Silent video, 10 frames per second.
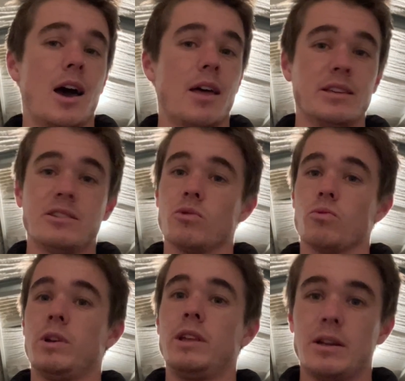this is a
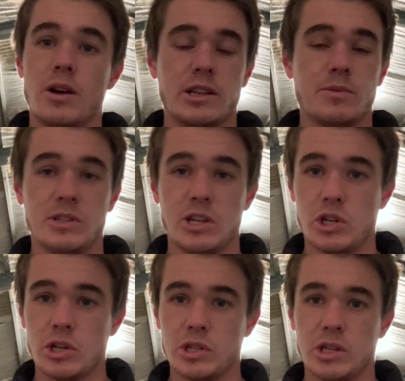really nice
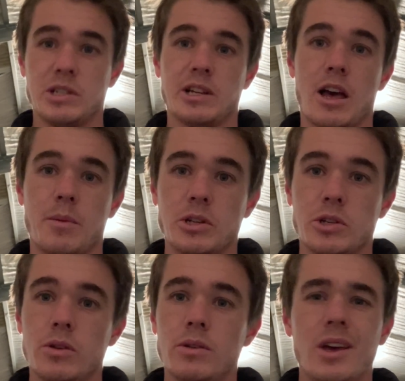position to come
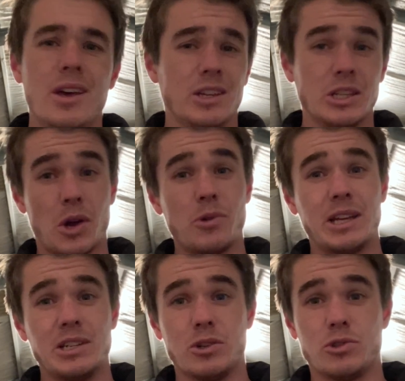into. You don't
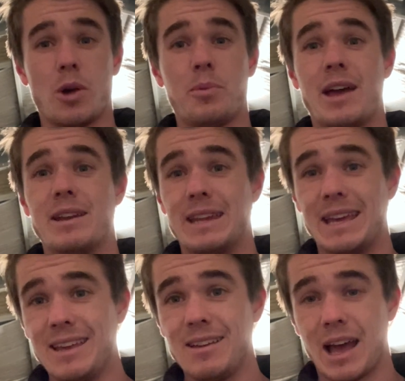need to drop that
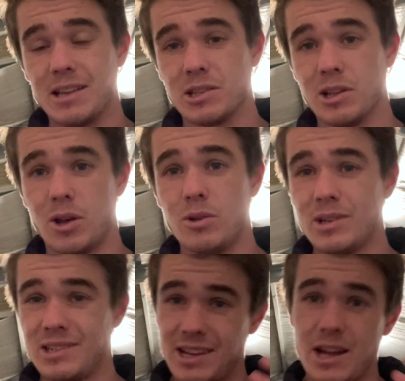knee as low
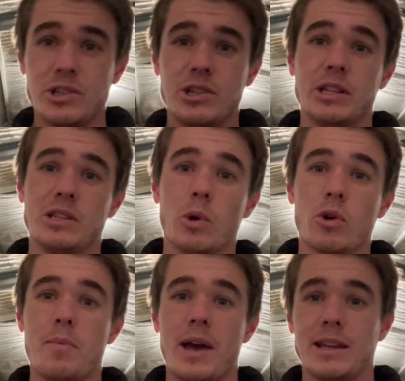as such. It's
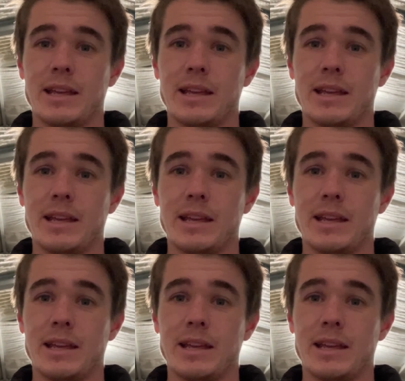more about